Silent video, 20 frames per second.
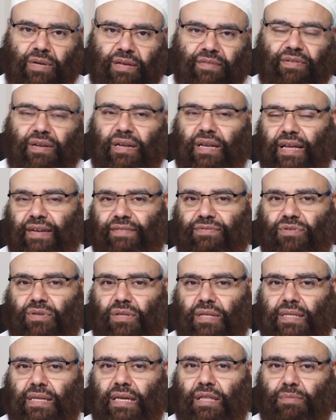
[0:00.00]
giving life
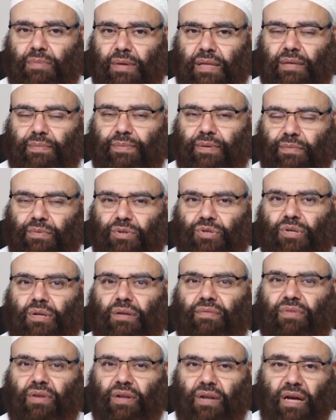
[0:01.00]
to the death by the
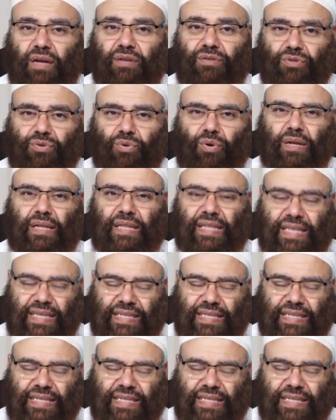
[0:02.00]
permission of Allah, and so on.